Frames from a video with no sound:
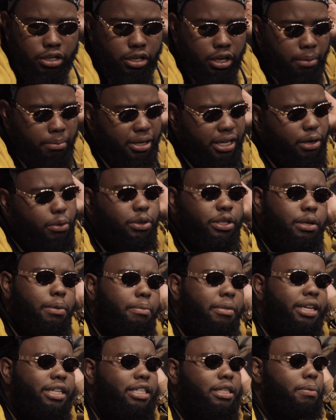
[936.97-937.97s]
I mean, it was a
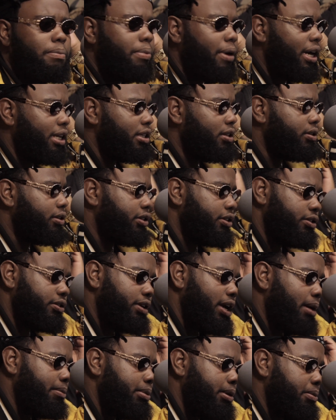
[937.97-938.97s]
mixing pot though because
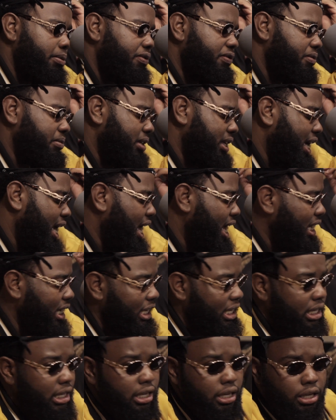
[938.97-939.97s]
you got people from
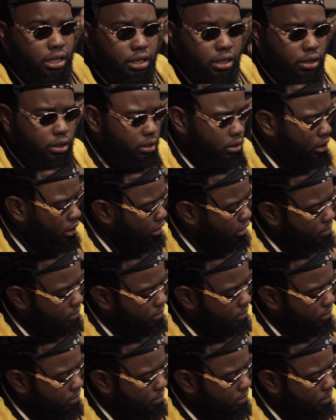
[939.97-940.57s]
Cali, mm -hmm.